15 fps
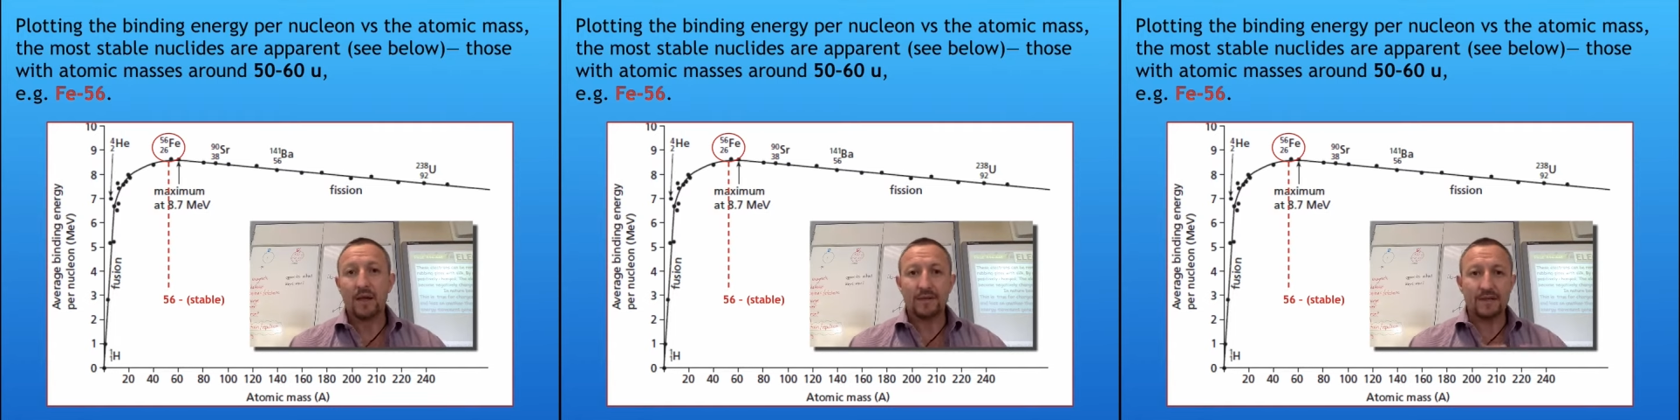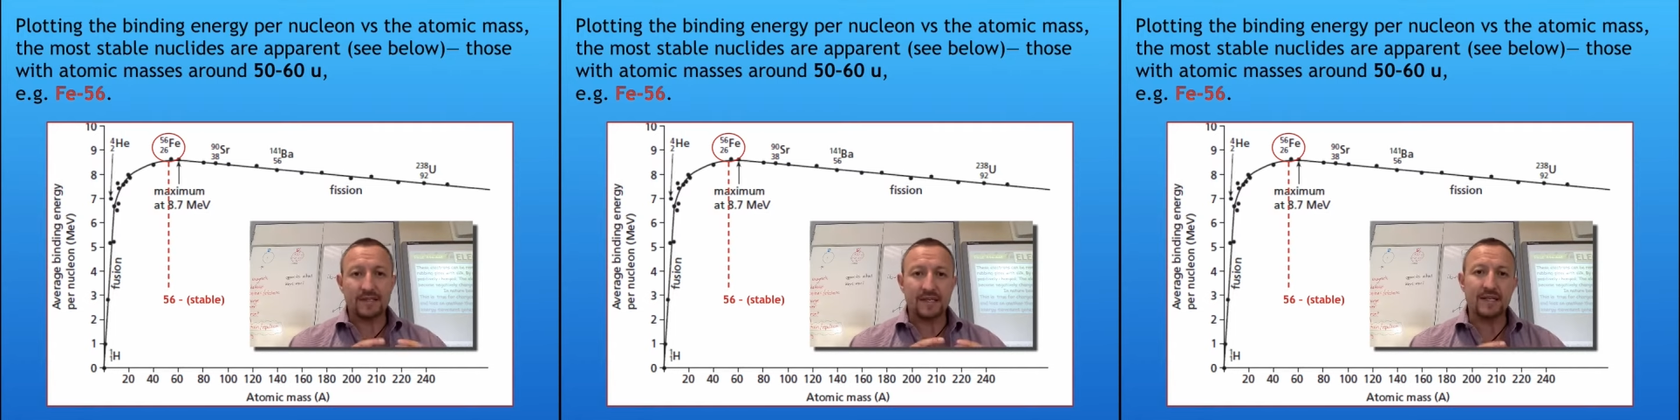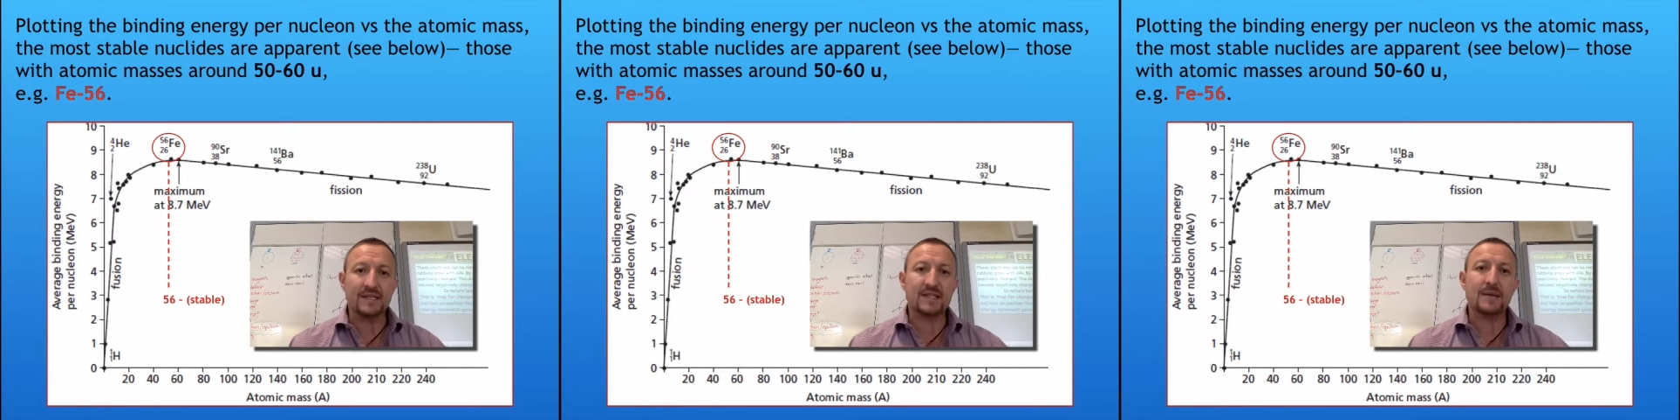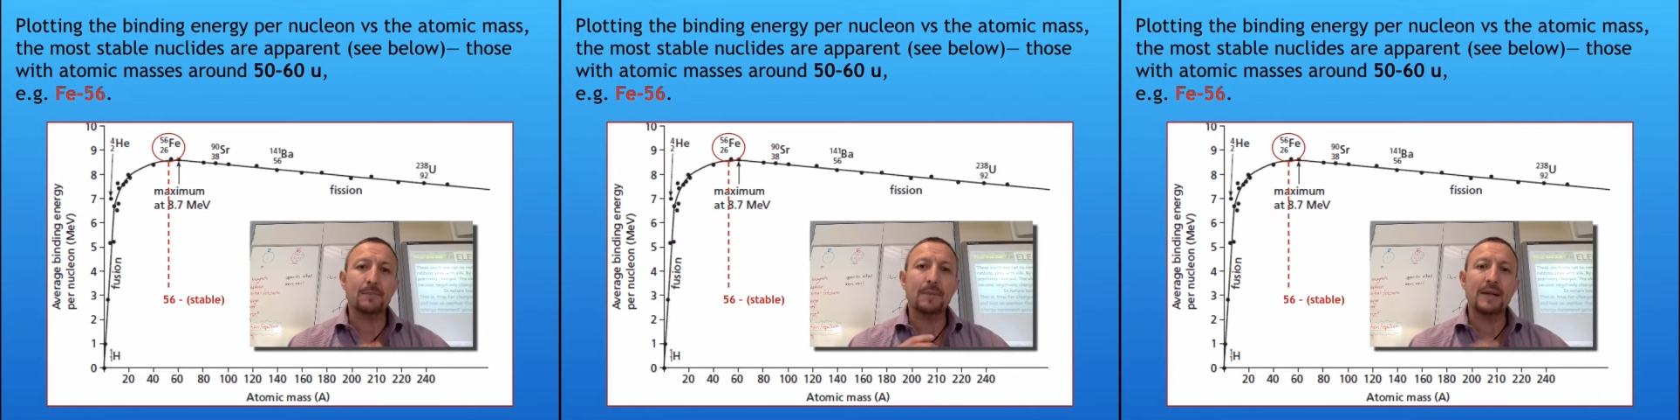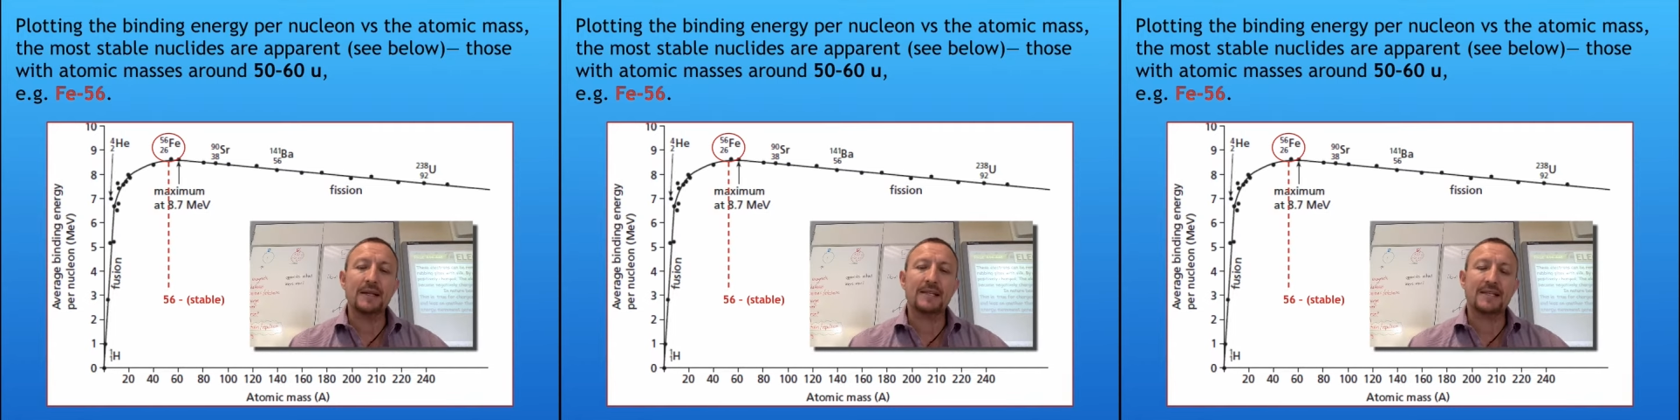This
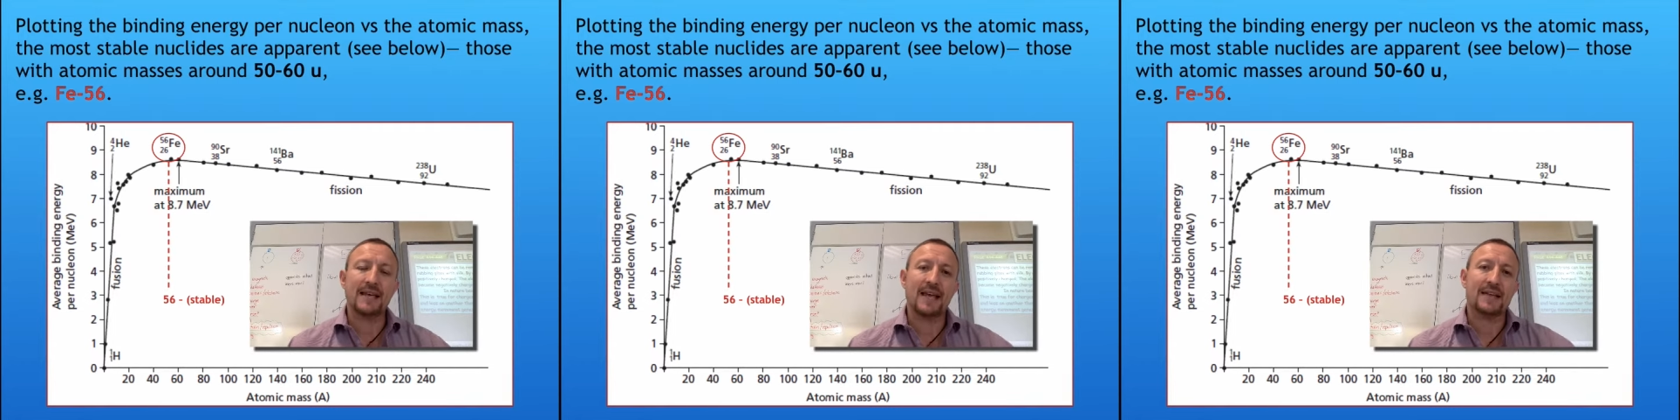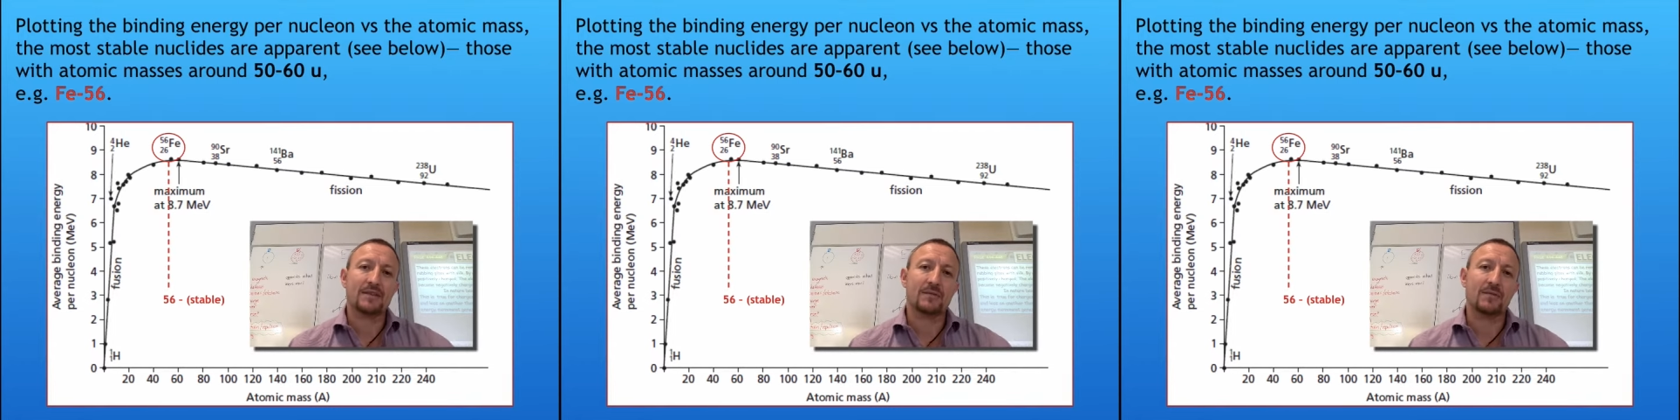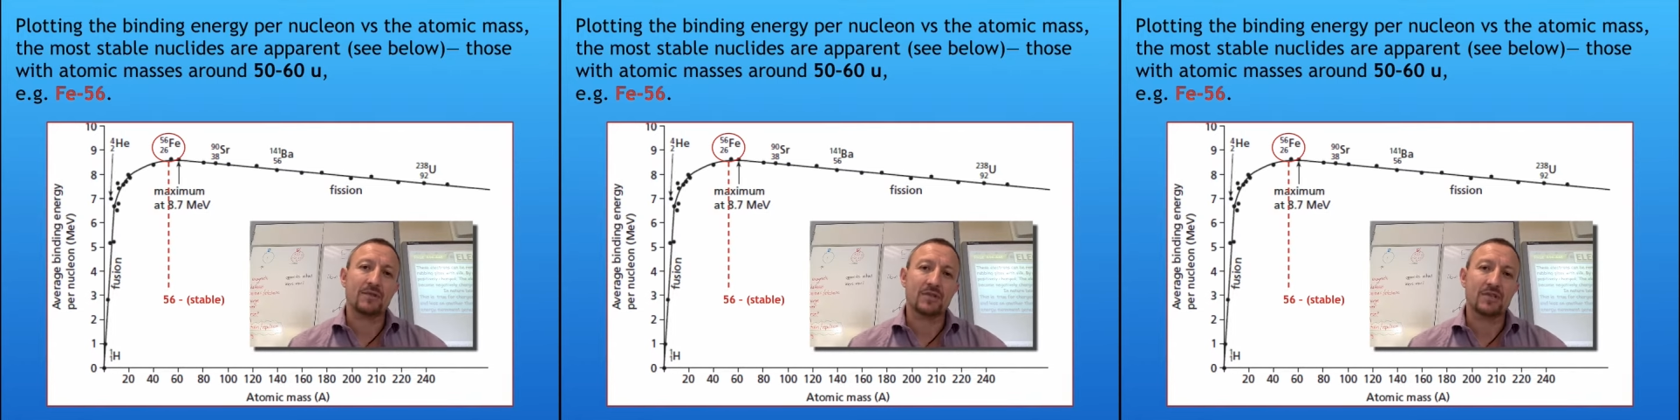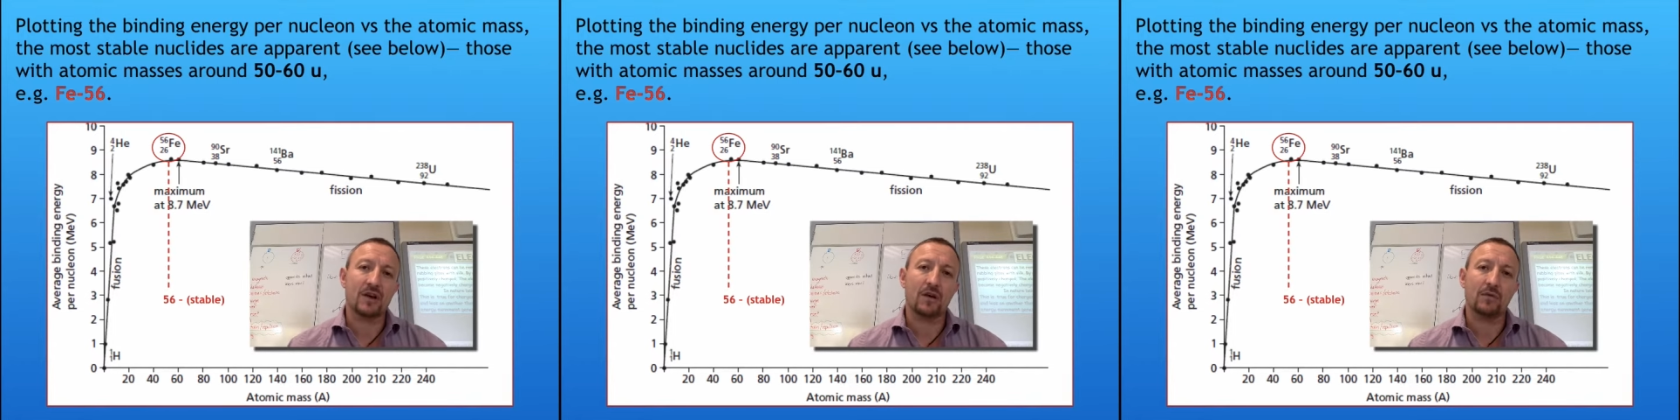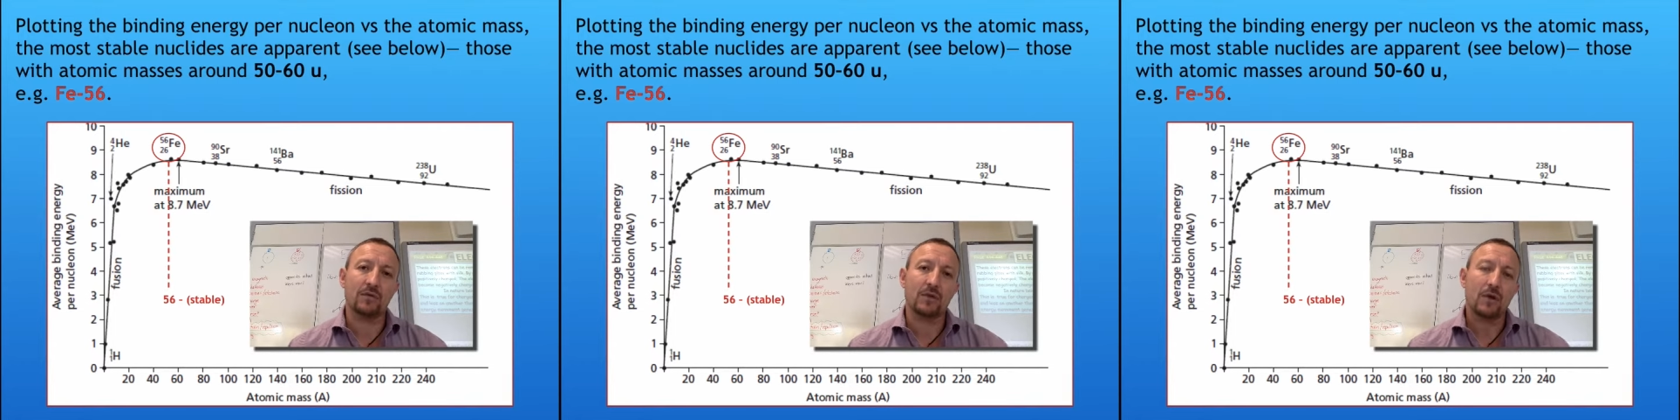instability, as a
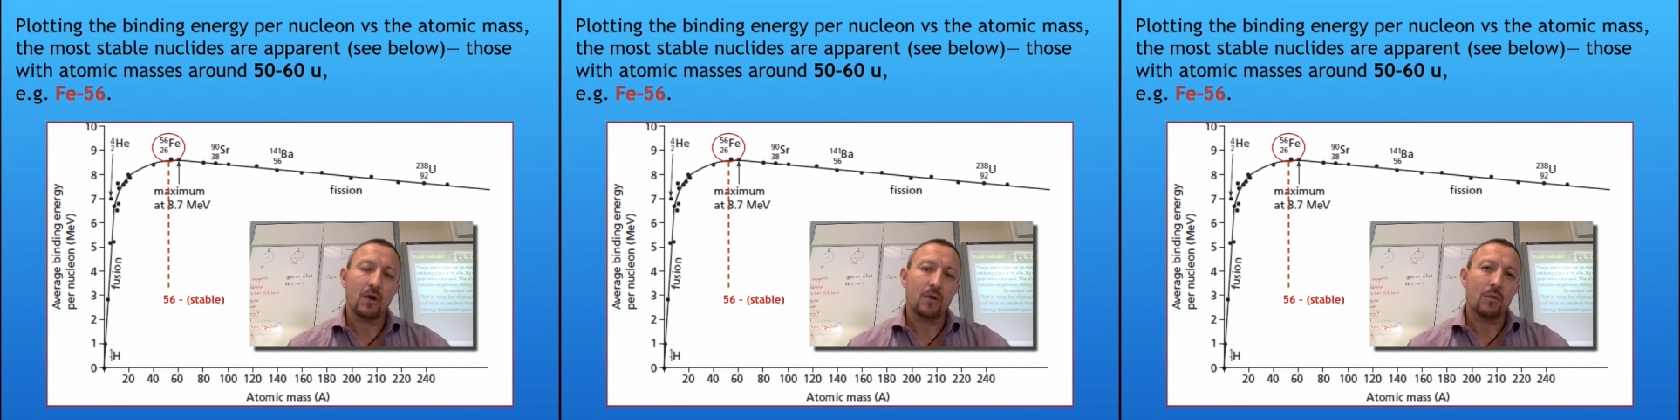result,